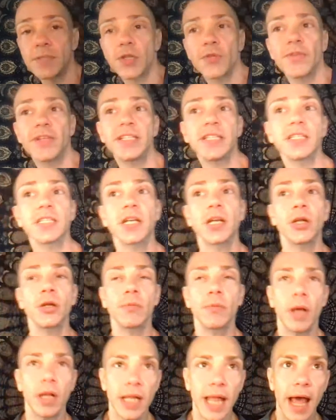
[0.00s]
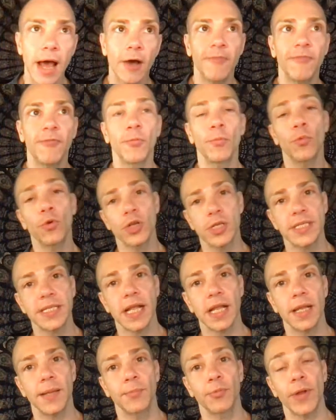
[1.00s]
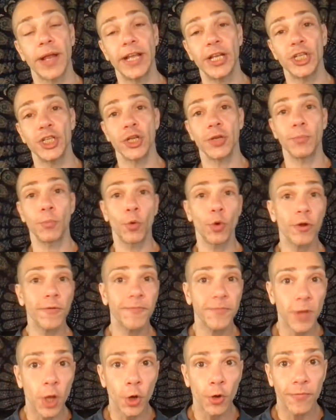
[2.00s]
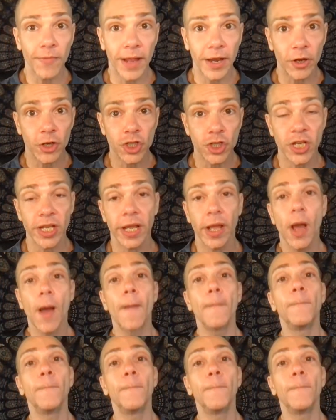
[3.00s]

So this is going to allow for more celebration, more flow of energy,